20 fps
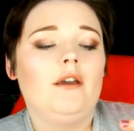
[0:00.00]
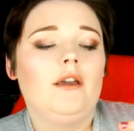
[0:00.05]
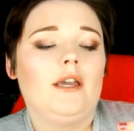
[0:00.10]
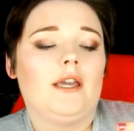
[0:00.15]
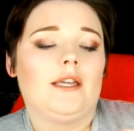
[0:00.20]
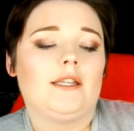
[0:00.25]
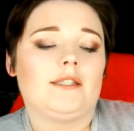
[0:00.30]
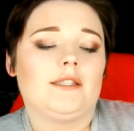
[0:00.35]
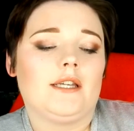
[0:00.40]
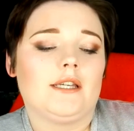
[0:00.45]

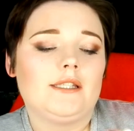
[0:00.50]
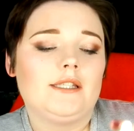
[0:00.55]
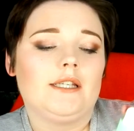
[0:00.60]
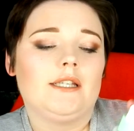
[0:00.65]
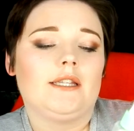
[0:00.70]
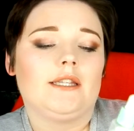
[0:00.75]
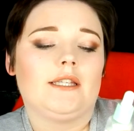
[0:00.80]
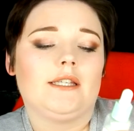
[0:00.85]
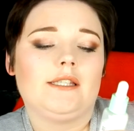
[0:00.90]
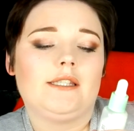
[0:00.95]
It
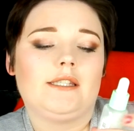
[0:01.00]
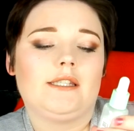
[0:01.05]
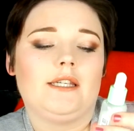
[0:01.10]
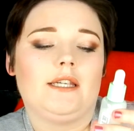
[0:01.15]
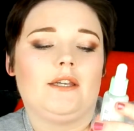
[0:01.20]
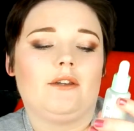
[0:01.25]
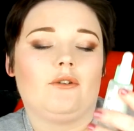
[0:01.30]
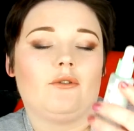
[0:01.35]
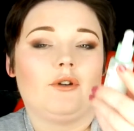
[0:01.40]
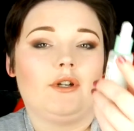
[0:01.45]
doesn't list the
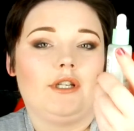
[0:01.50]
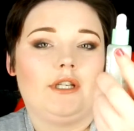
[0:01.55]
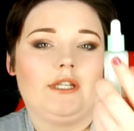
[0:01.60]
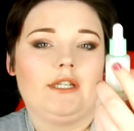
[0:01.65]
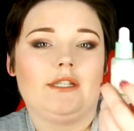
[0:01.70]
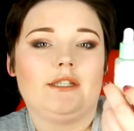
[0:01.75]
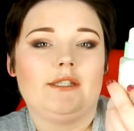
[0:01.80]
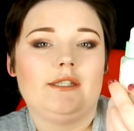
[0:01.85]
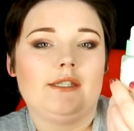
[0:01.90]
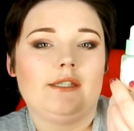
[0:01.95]

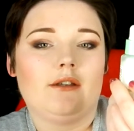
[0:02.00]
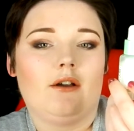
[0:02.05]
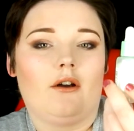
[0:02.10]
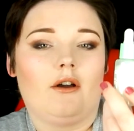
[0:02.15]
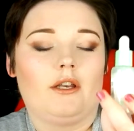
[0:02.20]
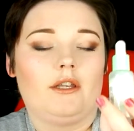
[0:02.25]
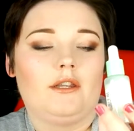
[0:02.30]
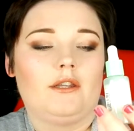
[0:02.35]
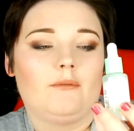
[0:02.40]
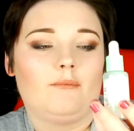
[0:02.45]
ingredients
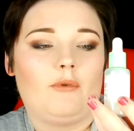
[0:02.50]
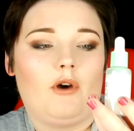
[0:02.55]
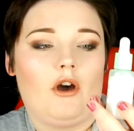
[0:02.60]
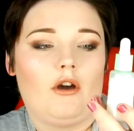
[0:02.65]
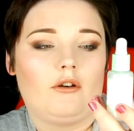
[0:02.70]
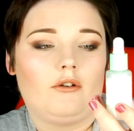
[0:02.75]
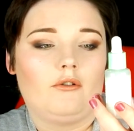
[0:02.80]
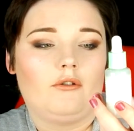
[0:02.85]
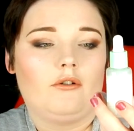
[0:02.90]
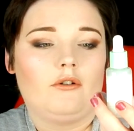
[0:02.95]
on the
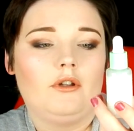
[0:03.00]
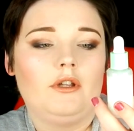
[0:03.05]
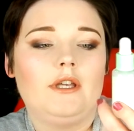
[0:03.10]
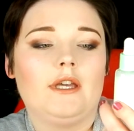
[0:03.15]
bottle,